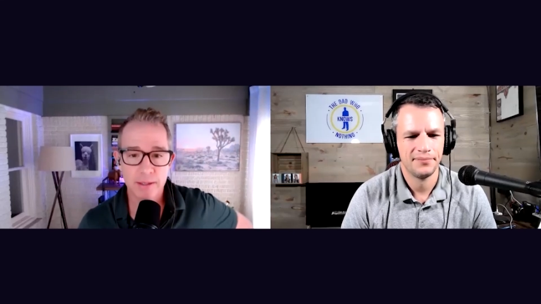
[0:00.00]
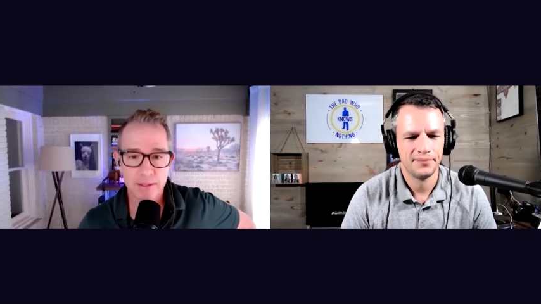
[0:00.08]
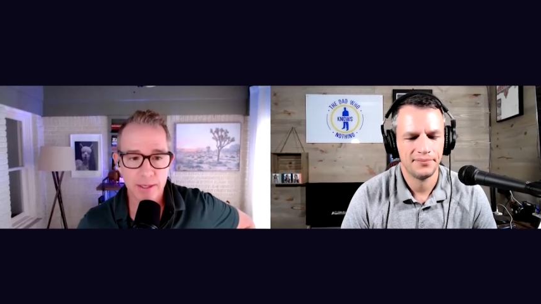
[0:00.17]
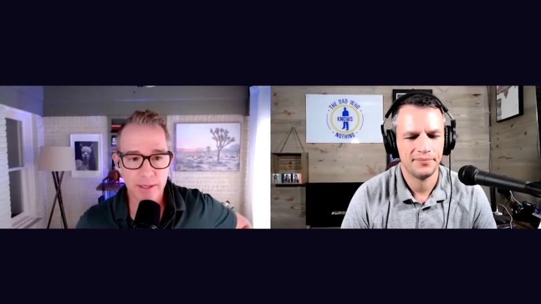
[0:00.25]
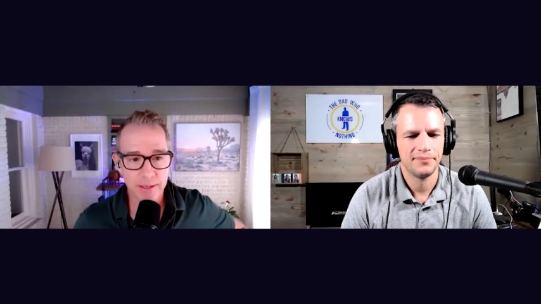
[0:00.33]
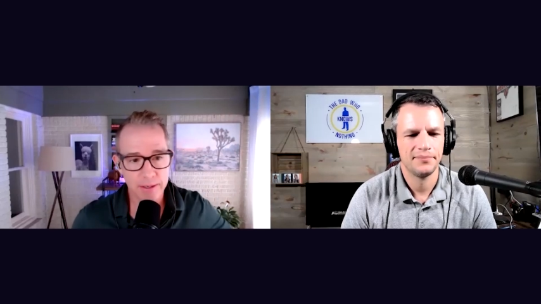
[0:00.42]

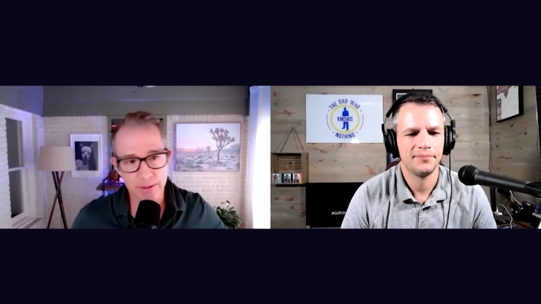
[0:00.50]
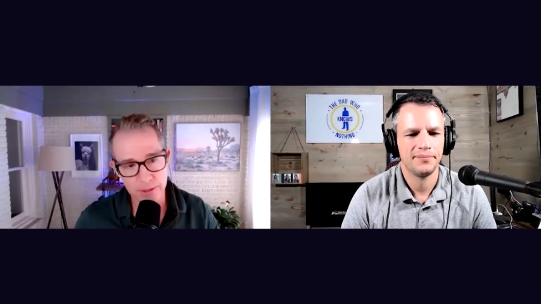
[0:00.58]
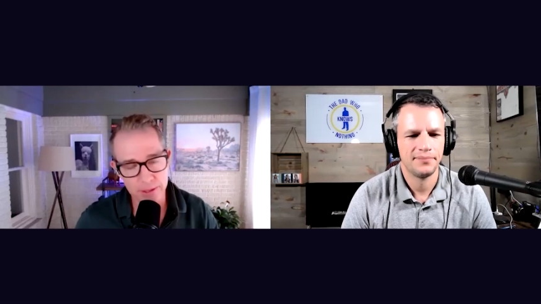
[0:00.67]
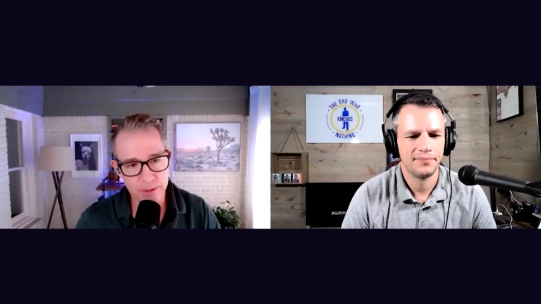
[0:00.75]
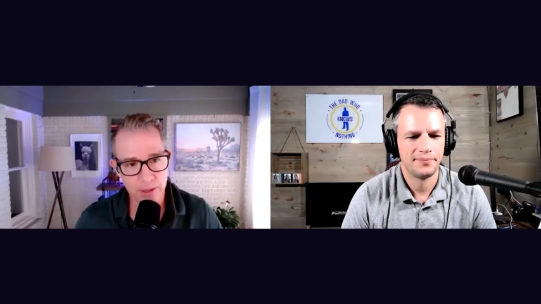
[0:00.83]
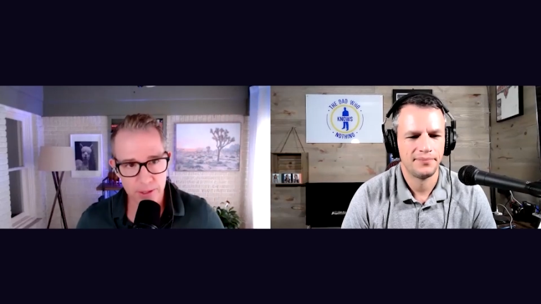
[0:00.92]
Speaker 1: like you know are
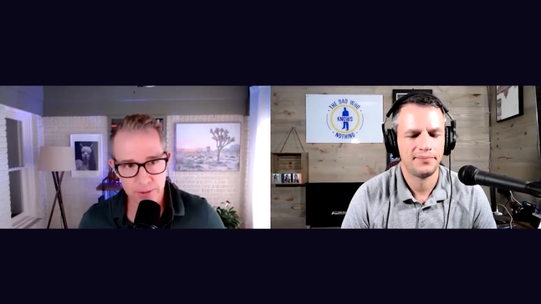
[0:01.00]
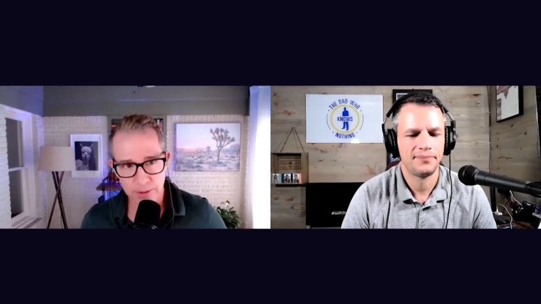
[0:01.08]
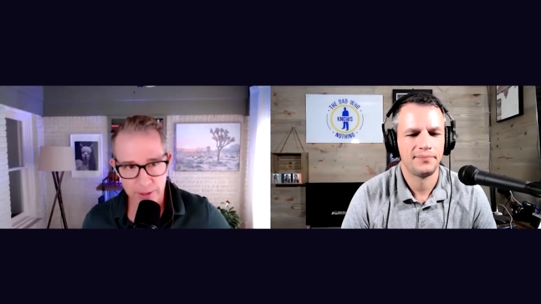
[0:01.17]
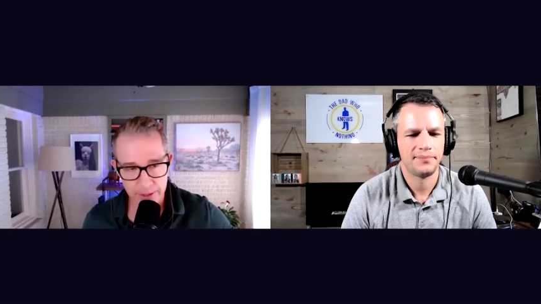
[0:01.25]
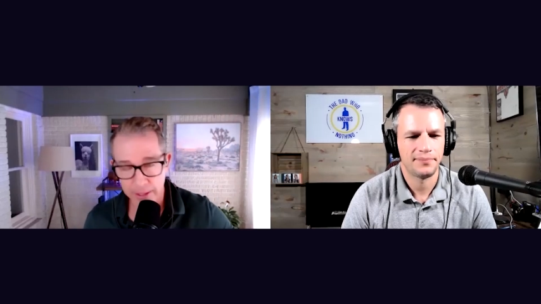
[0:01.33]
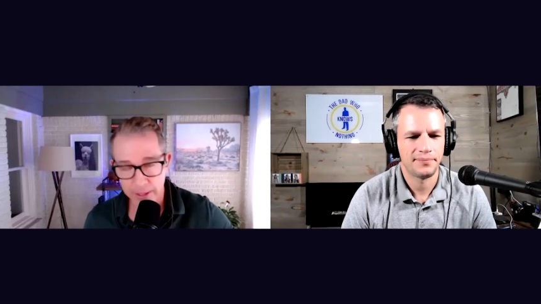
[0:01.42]
you are you
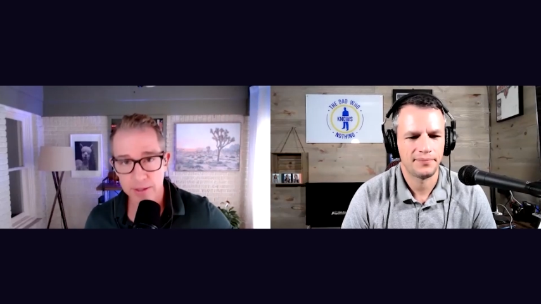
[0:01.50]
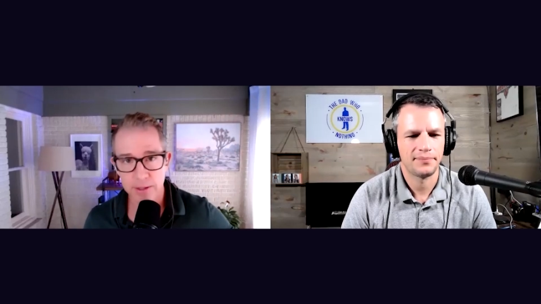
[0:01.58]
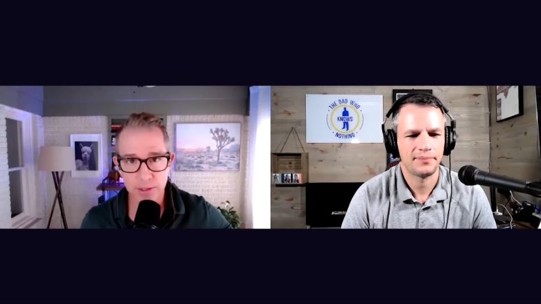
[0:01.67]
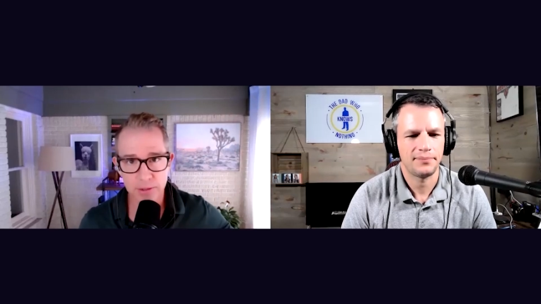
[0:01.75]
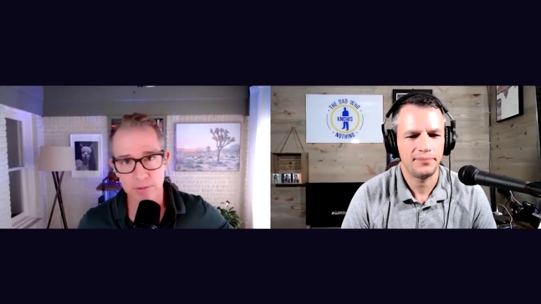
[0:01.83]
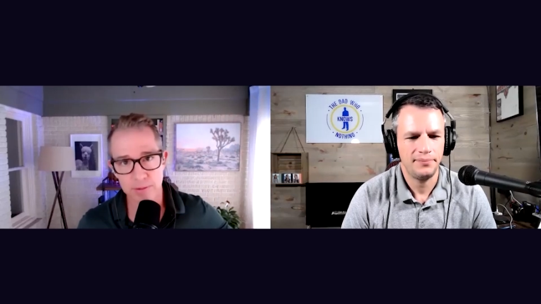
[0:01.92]
authentic are
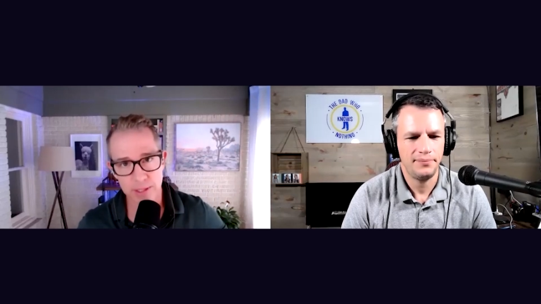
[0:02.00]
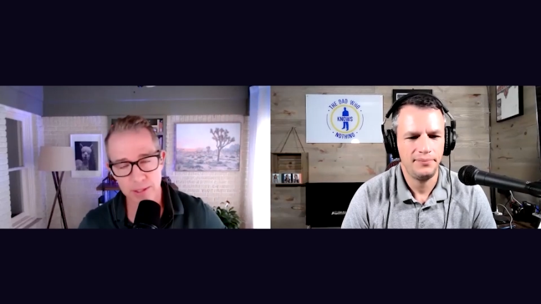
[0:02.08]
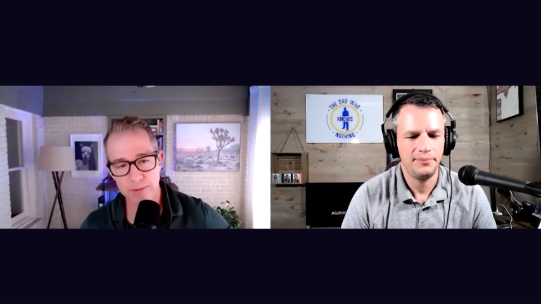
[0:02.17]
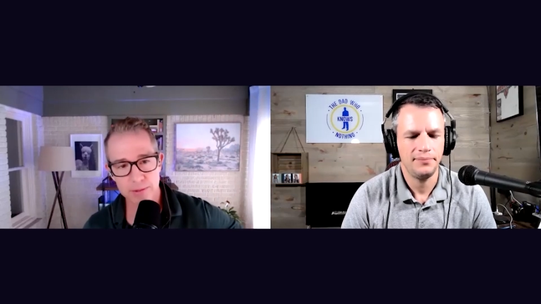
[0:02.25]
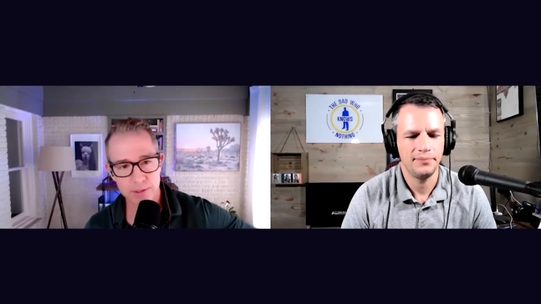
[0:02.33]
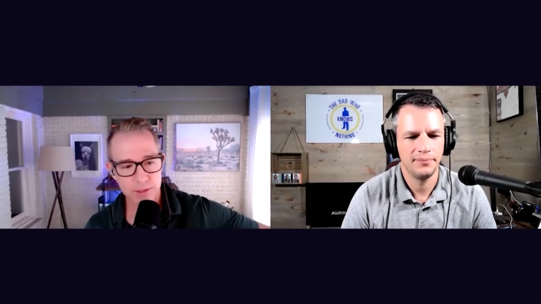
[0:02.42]
you you
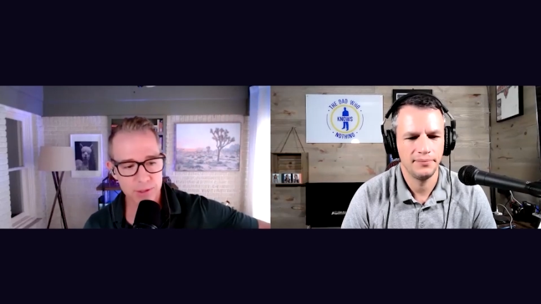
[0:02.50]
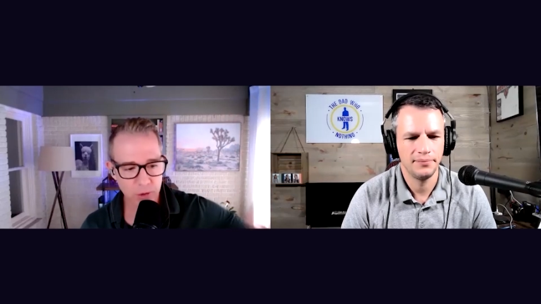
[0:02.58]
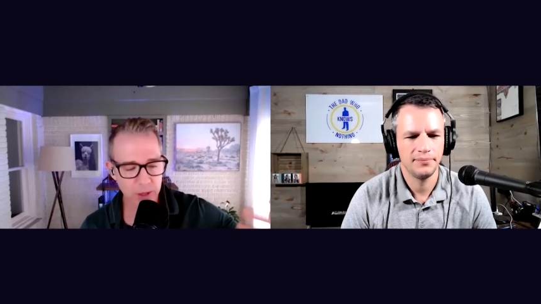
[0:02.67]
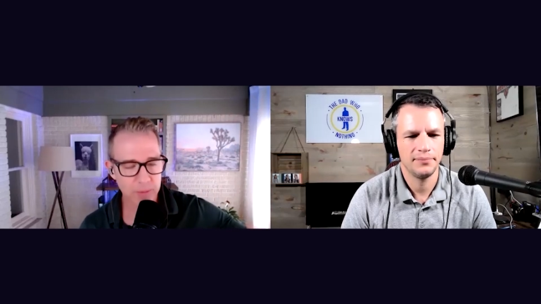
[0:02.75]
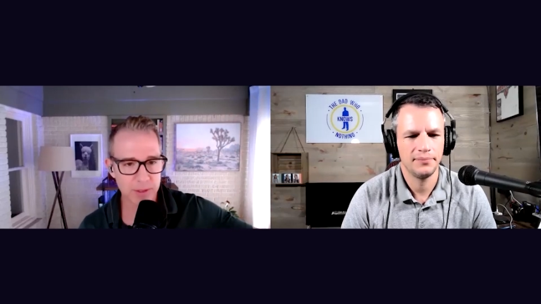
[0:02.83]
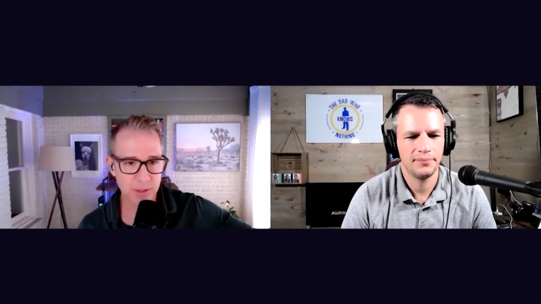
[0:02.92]
know
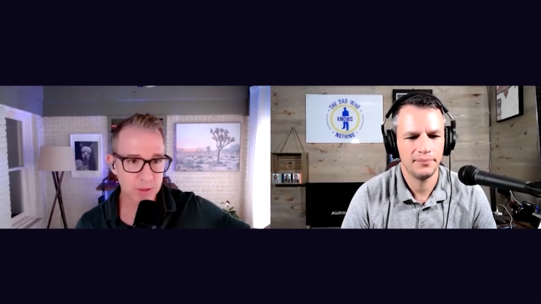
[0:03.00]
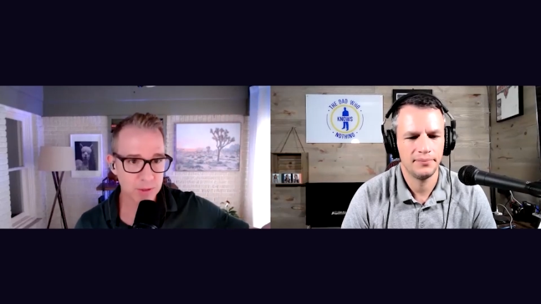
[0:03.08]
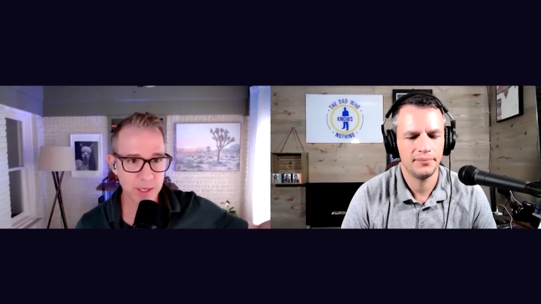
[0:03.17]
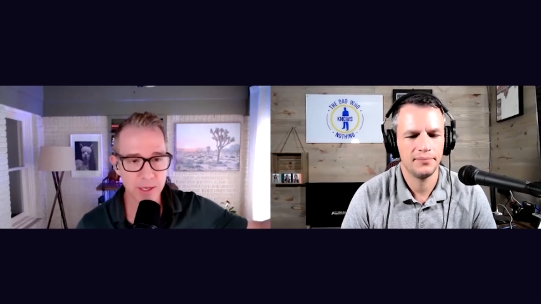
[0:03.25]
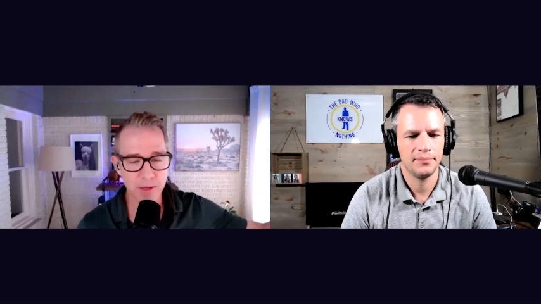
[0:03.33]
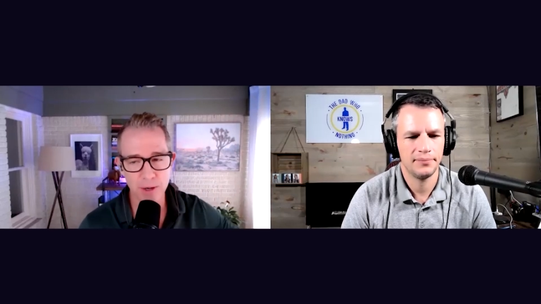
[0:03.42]
showing up as who you
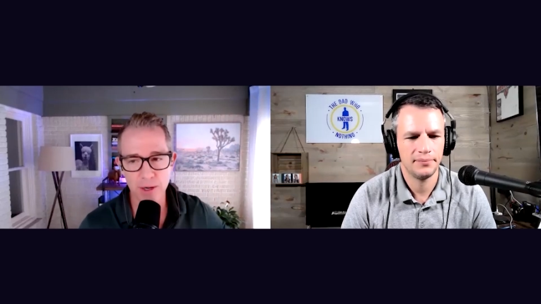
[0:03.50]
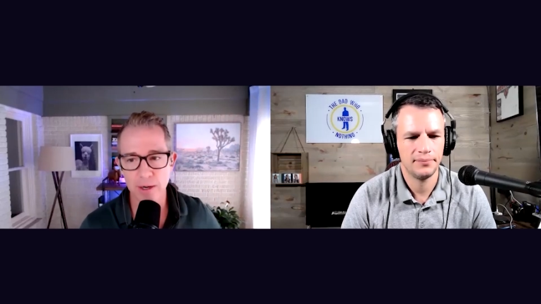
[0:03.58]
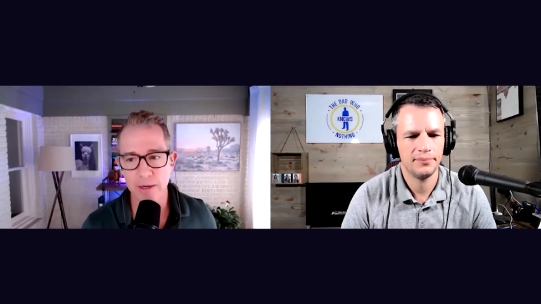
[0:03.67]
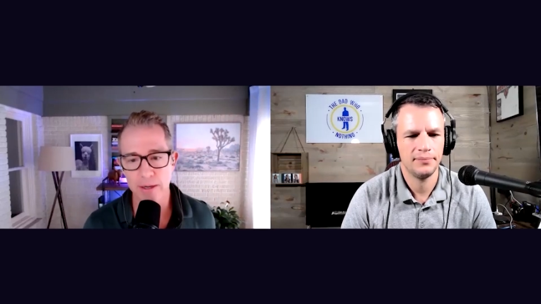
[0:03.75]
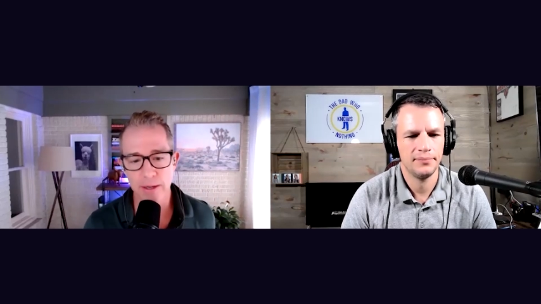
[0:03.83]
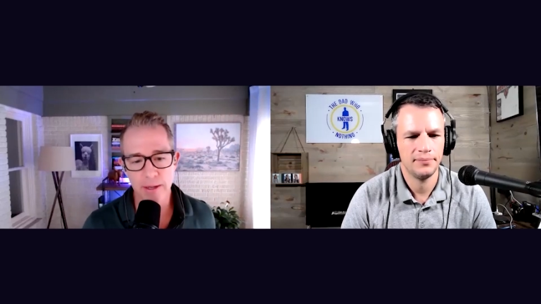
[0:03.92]
say you are
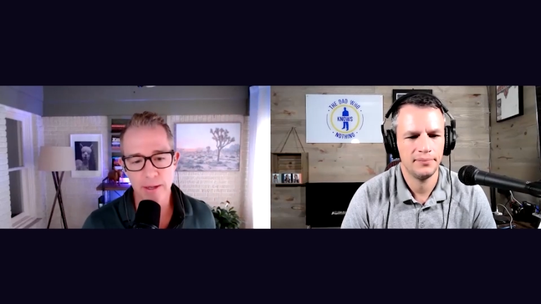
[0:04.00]
and